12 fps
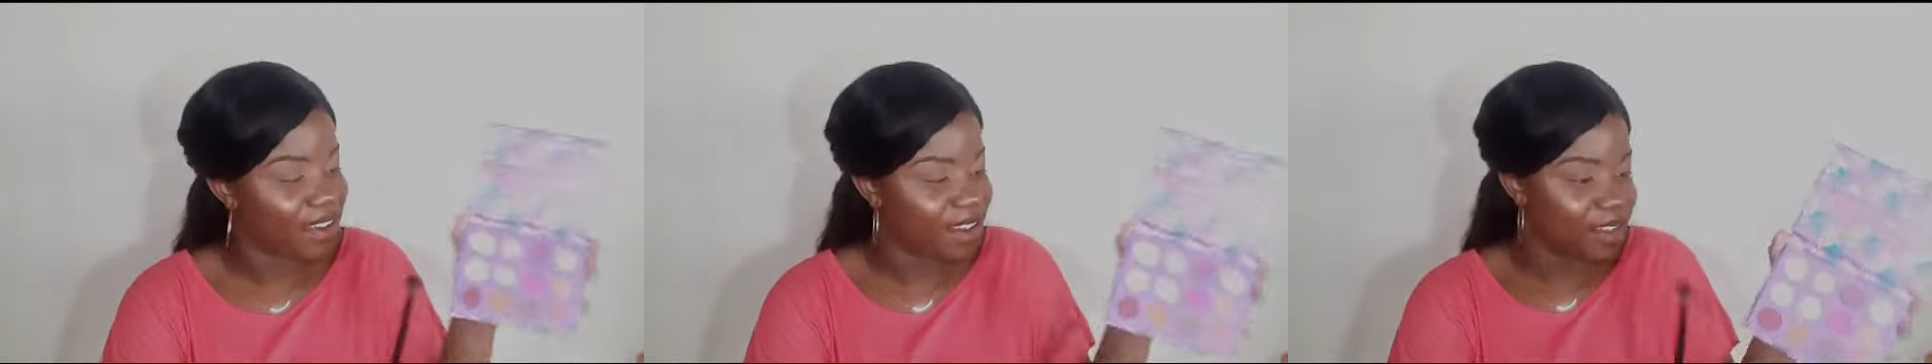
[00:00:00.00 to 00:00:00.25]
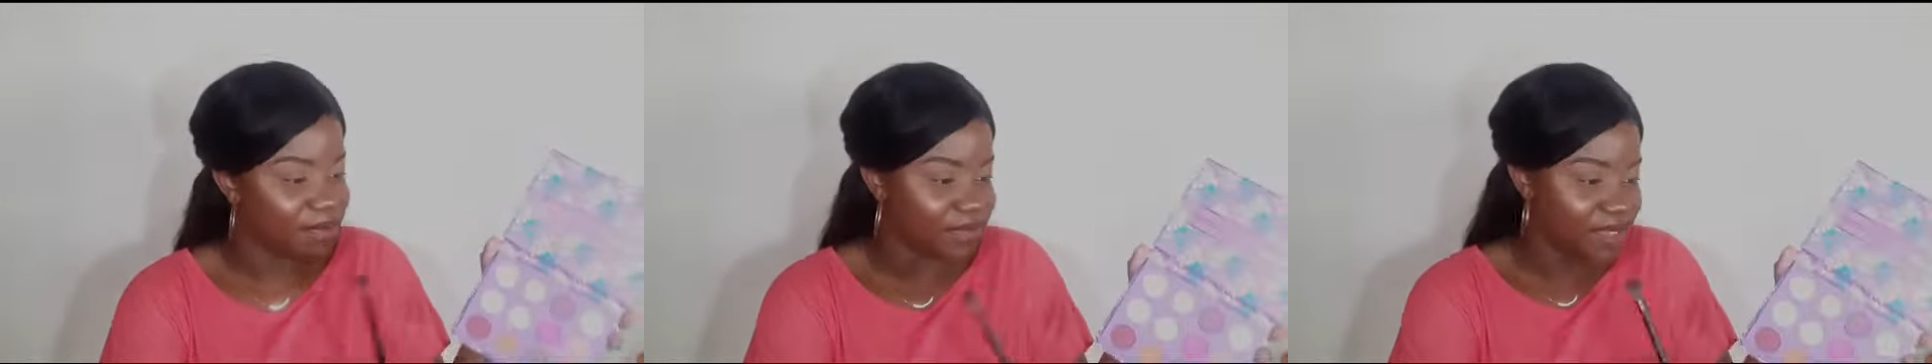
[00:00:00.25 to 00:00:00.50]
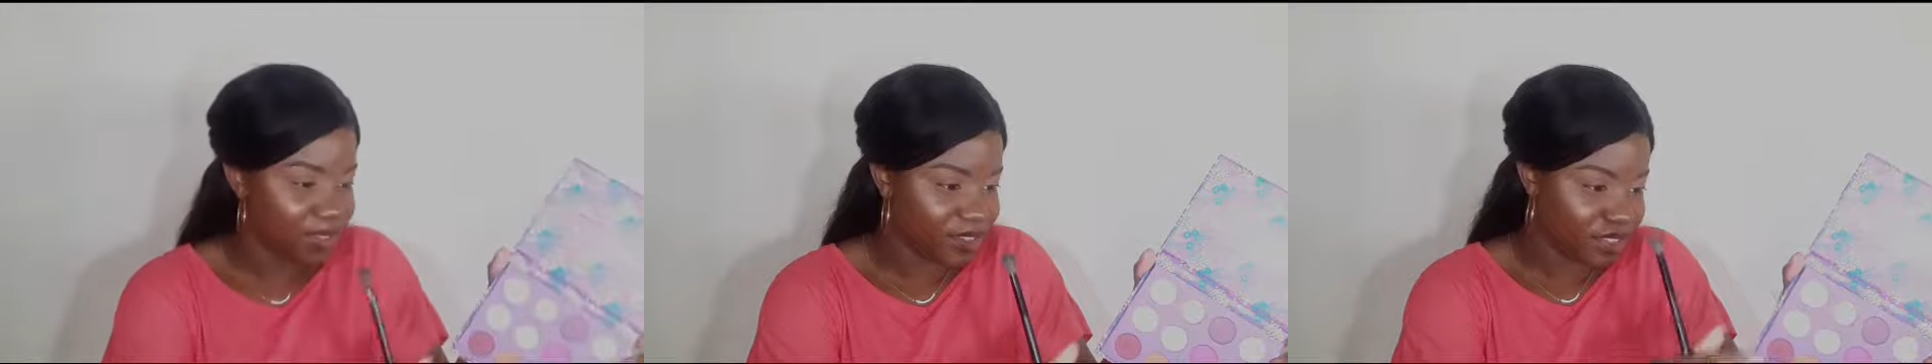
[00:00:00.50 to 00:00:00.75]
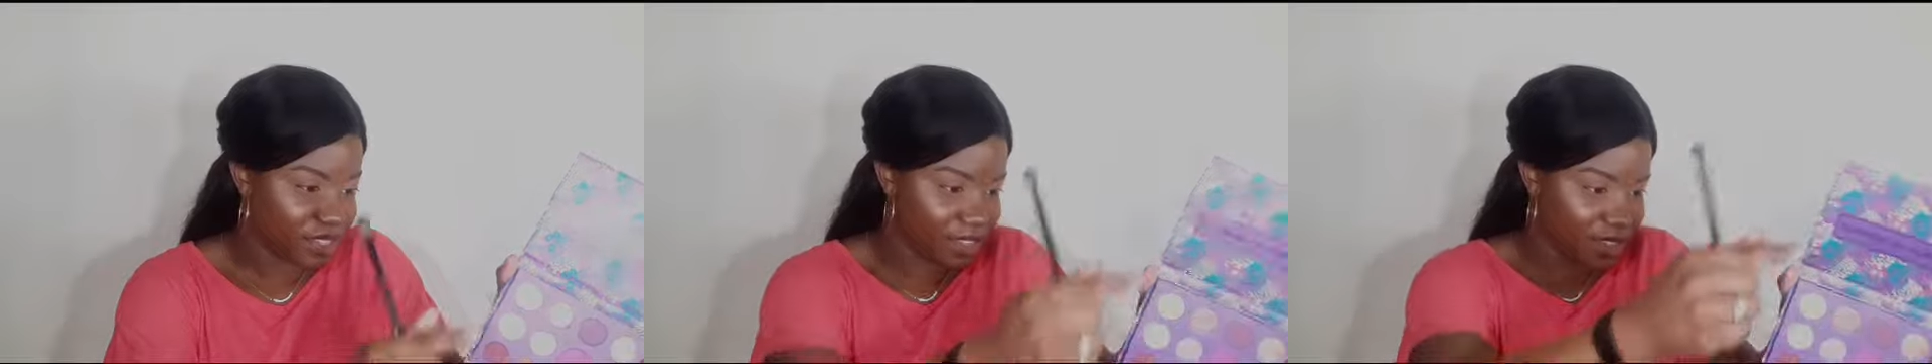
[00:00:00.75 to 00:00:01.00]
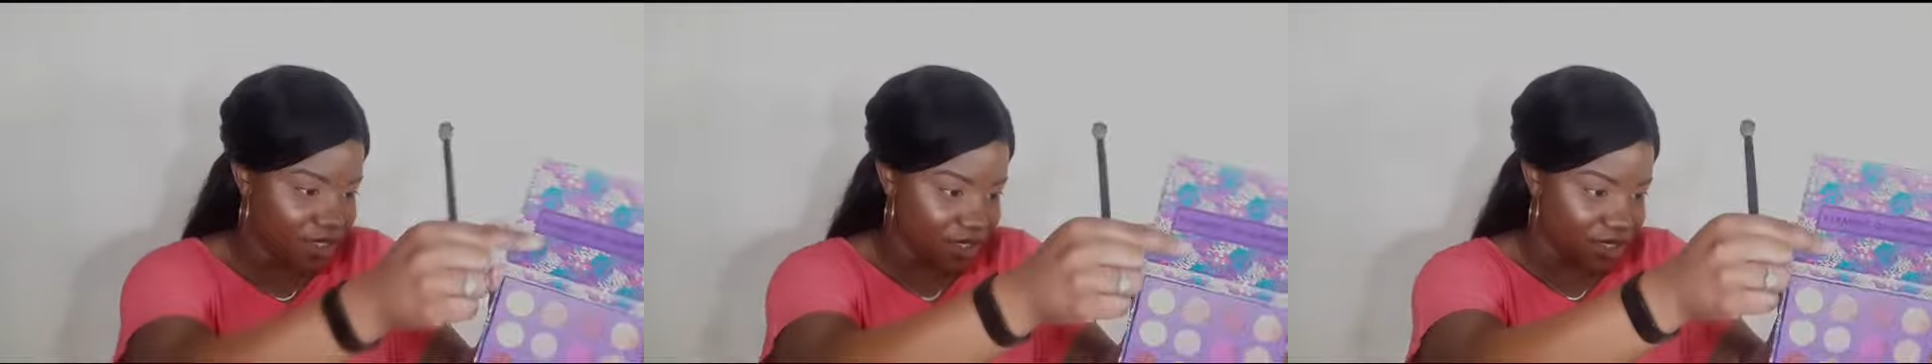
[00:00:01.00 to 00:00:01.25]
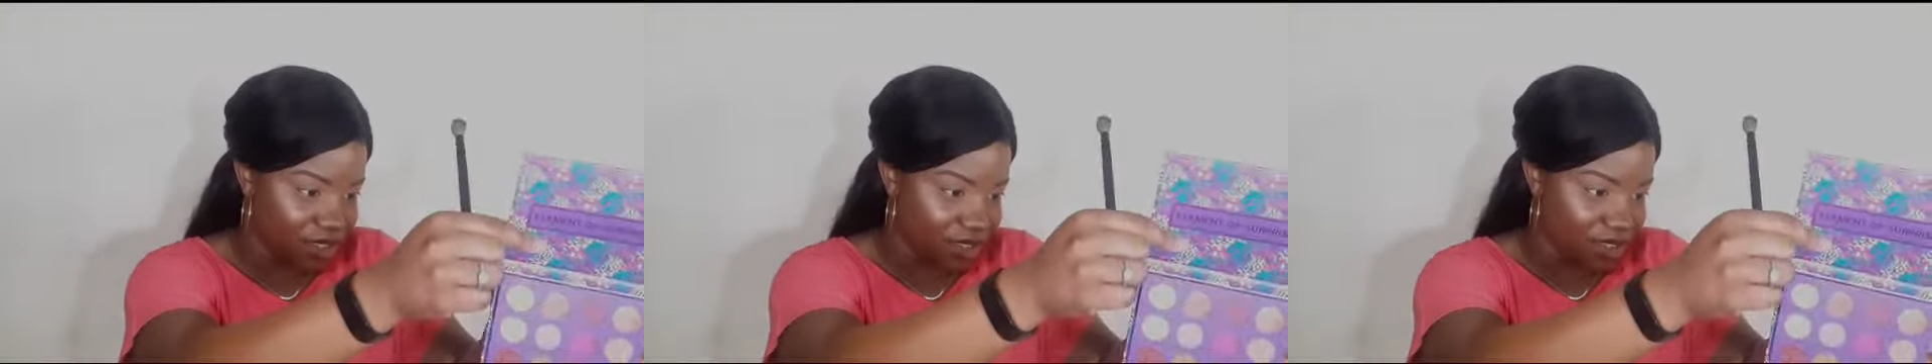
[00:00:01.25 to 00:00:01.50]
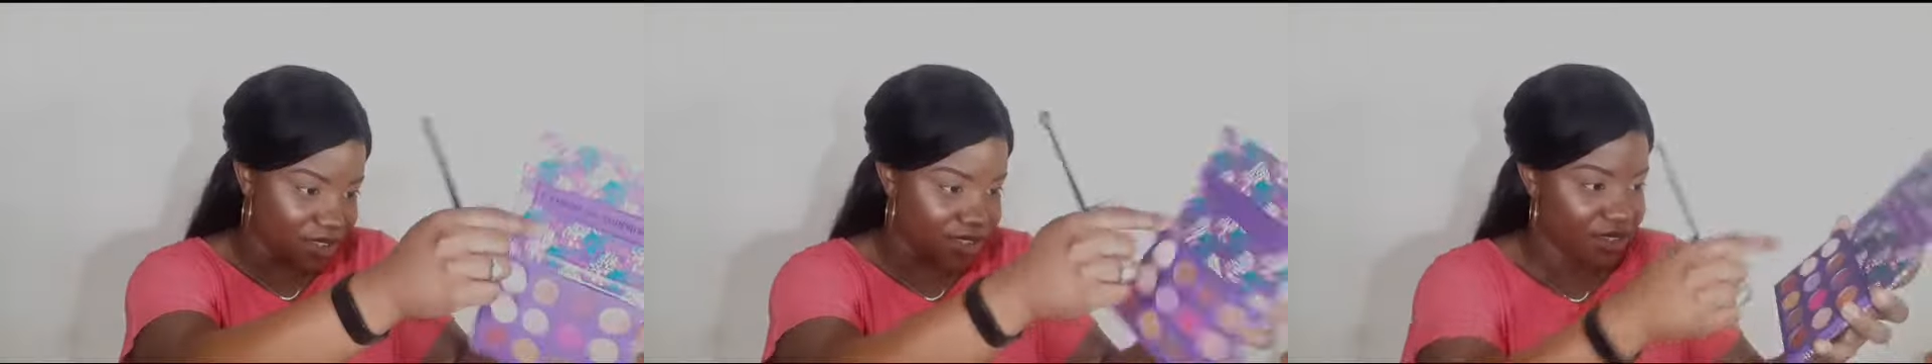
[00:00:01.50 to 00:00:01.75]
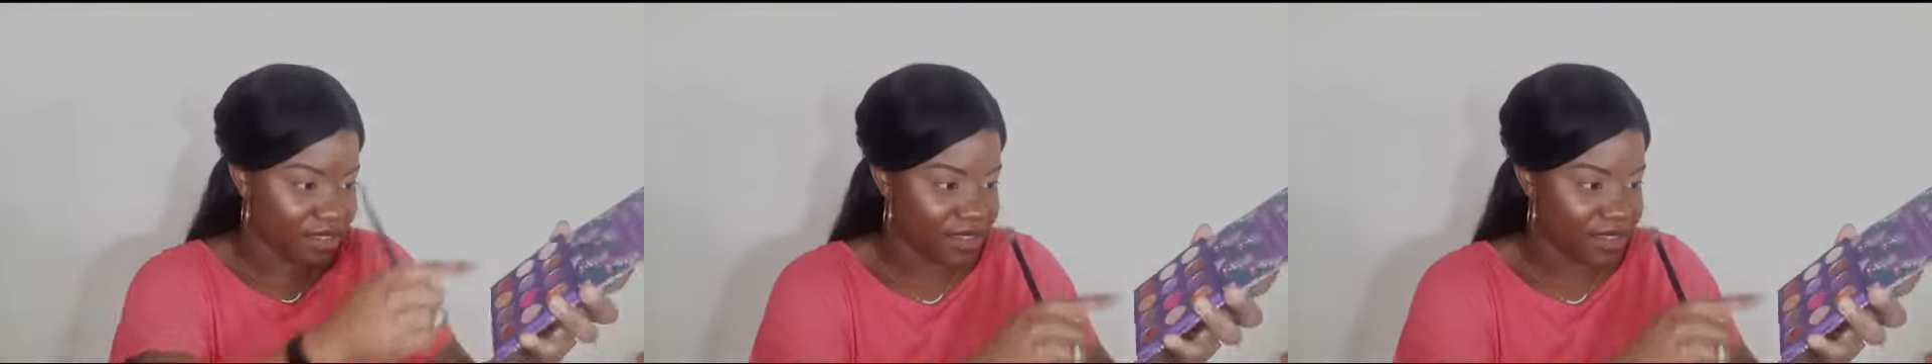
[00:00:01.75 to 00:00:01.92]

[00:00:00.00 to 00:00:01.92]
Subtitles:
that shade's called,